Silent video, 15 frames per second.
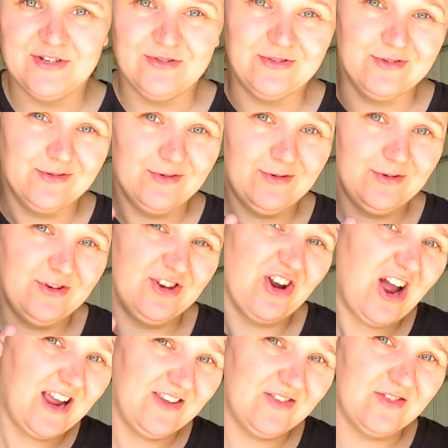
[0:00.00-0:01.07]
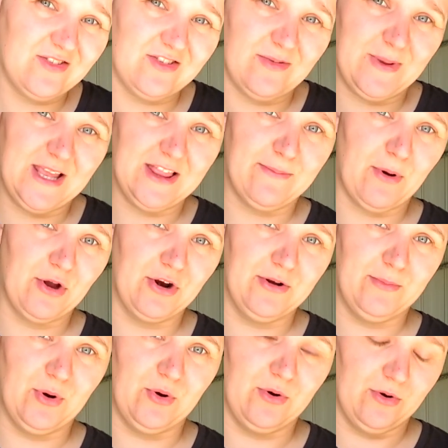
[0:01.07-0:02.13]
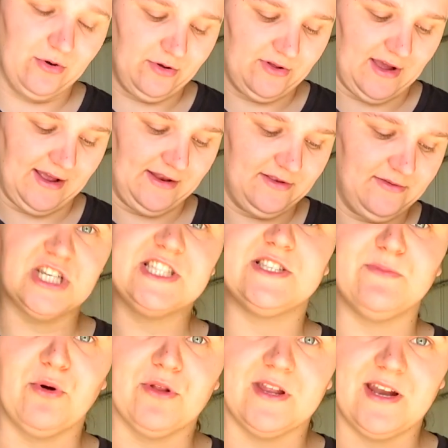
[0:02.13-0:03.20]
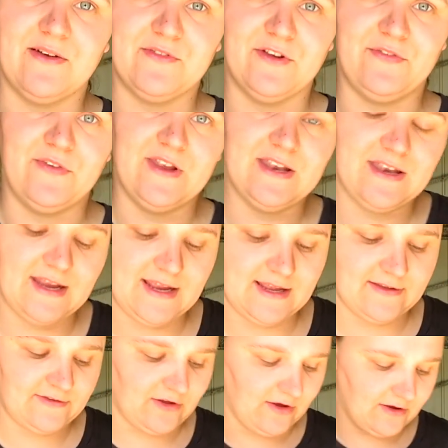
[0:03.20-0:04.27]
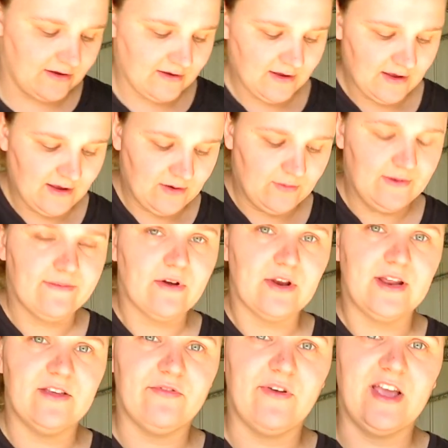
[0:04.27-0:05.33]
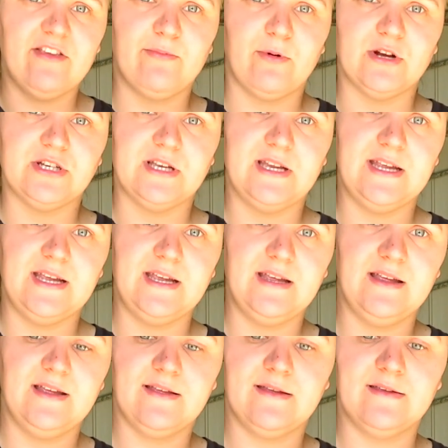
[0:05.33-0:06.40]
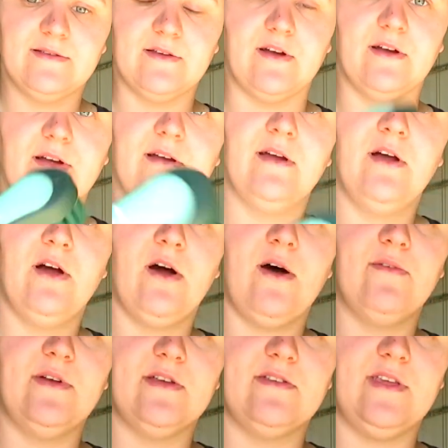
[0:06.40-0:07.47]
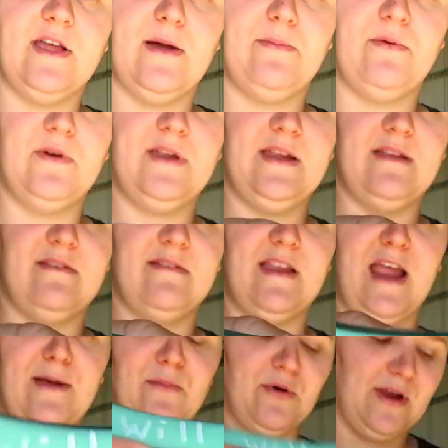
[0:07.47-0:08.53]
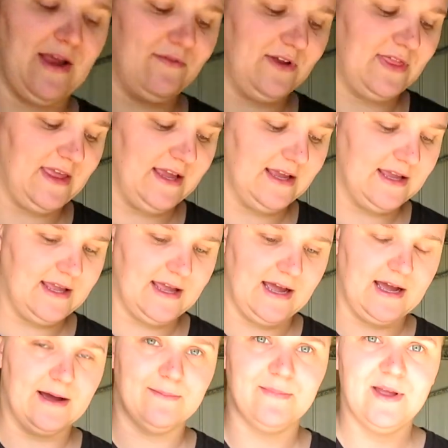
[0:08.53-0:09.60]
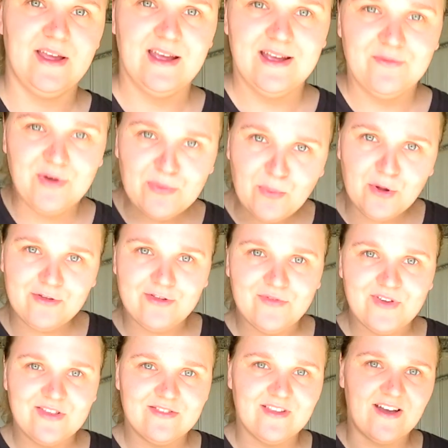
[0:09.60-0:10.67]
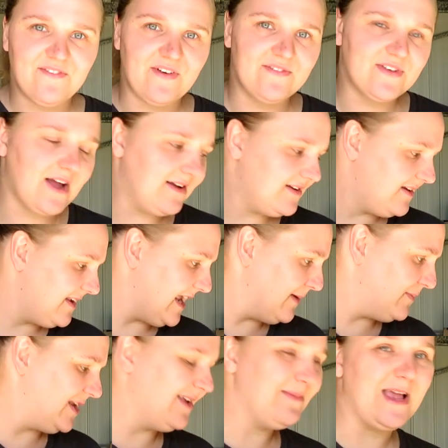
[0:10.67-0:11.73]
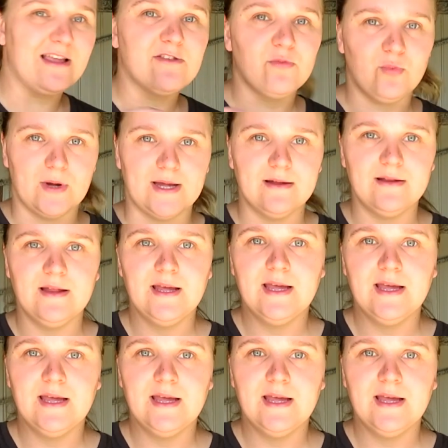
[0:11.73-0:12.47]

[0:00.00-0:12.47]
too nice to be in the bottom, or just small enough to fit in here. So we've got his face brush in here, so obviously I put his name on everything. With most of his stuff I've kind of named him as Will.